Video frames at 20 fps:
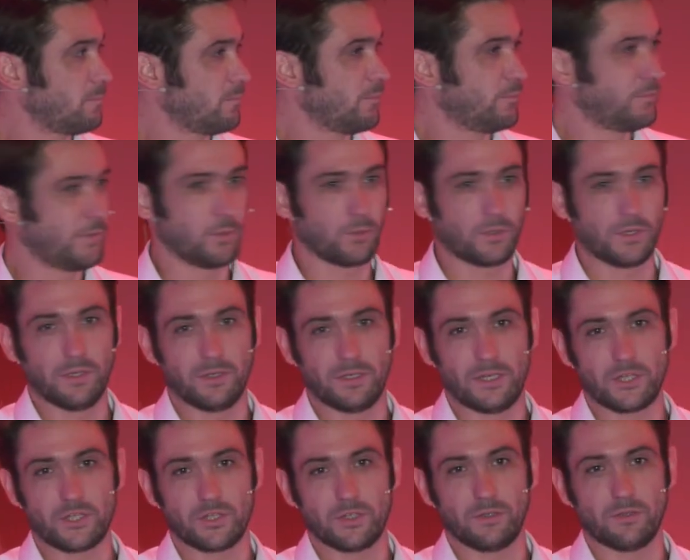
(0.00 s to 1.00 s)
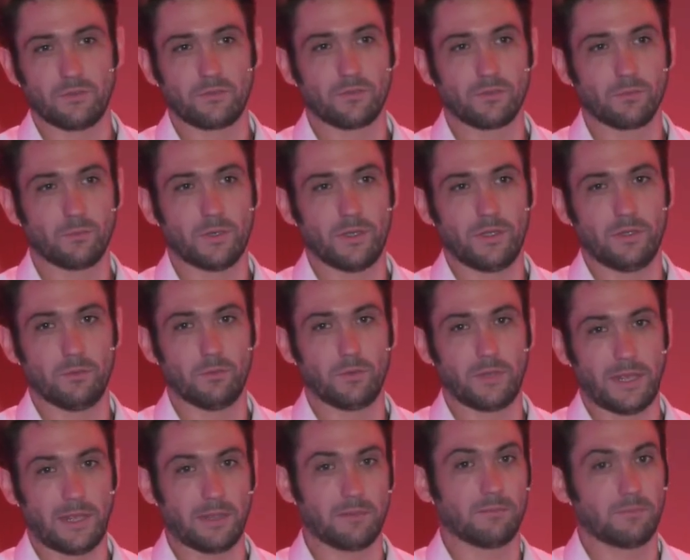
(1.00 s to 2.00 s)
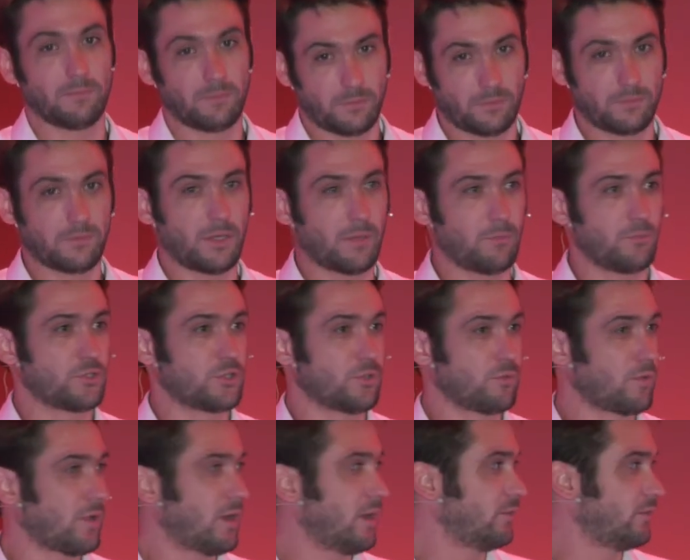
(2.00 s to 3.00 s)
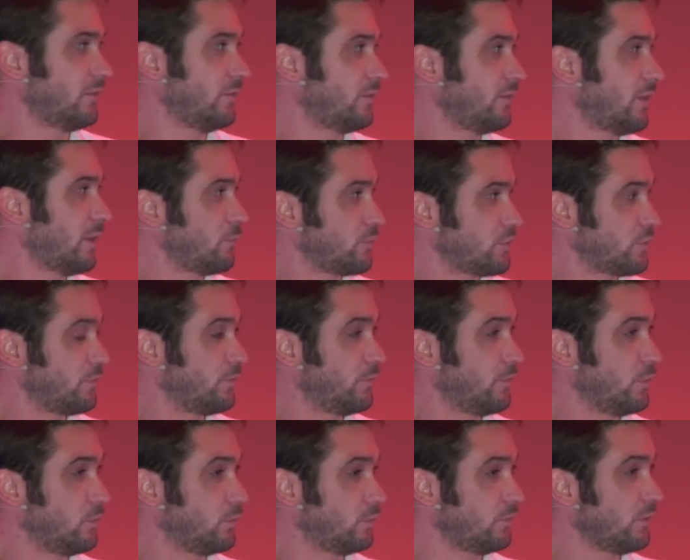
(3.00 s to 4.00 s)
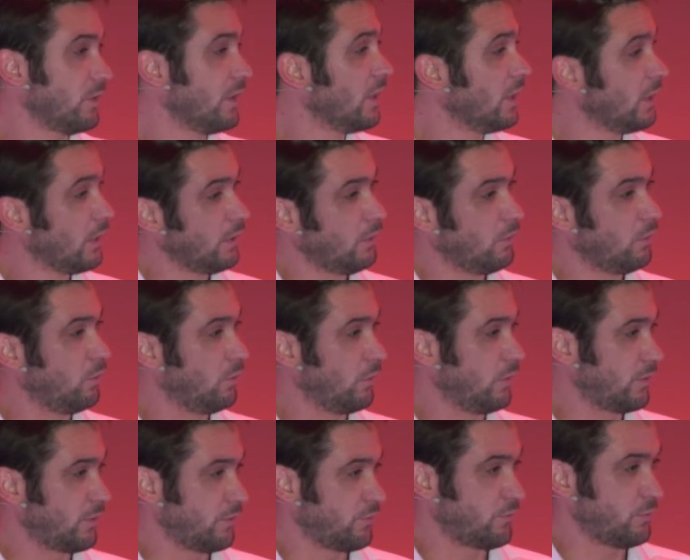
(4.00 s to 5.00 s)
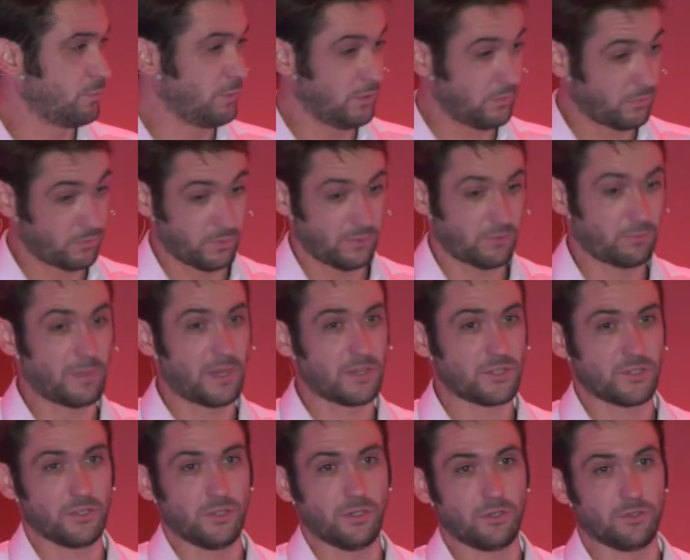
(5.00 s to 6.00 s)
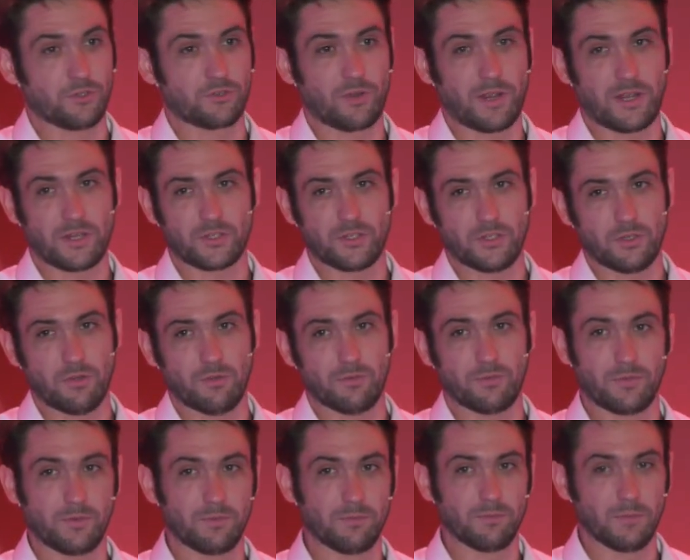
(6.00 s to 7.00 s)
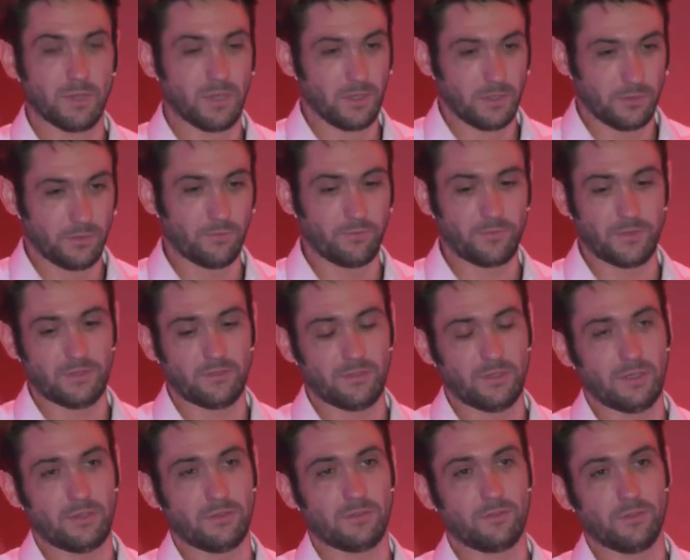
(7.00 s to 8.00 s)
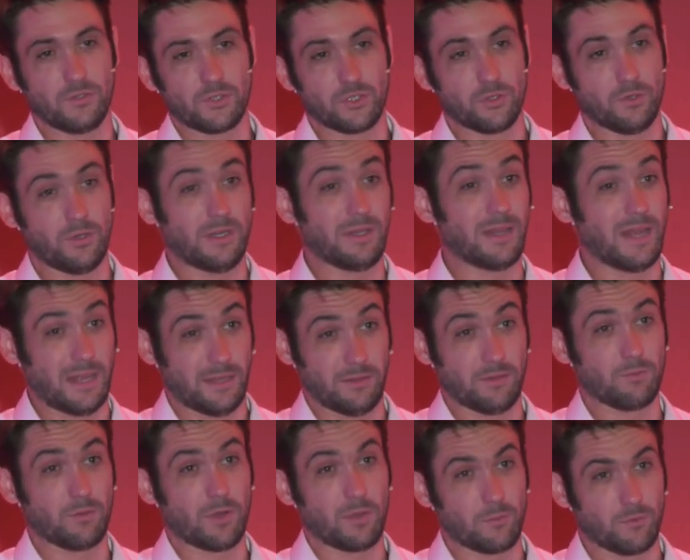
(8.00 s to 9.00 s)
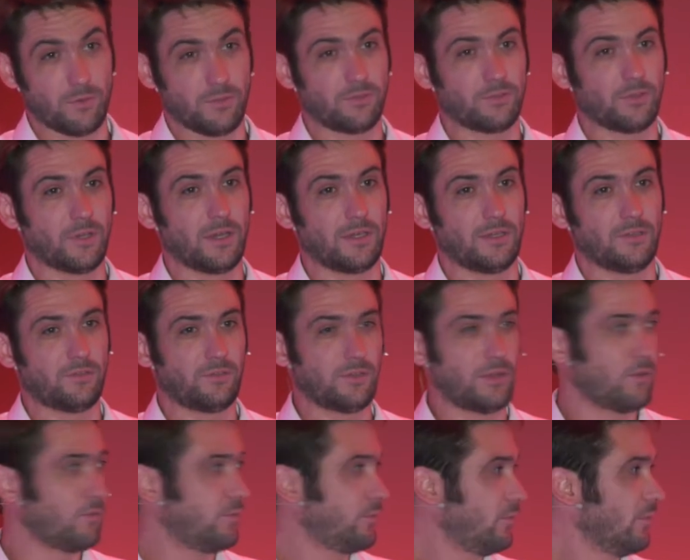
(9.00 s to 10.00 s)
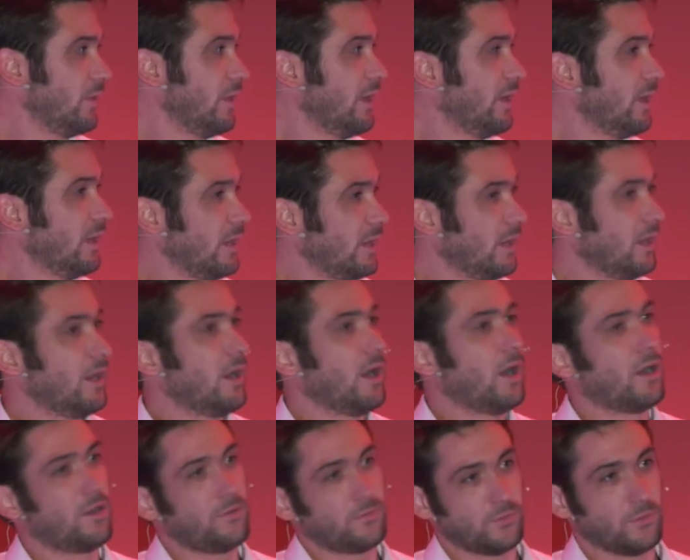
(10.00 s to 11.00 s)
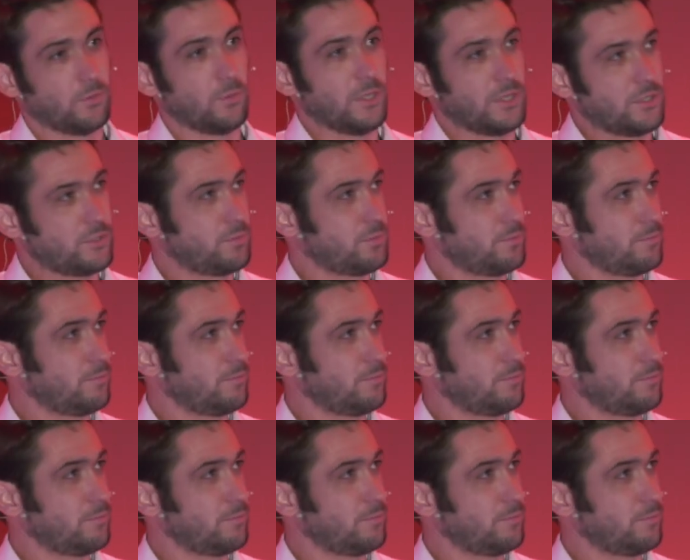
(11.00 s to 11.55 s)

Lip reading: field conditions where you will get temperature rises, temperature falls, all that contribute to expansion and contraction of the fittings, the joint, and the rubber inside itself, after which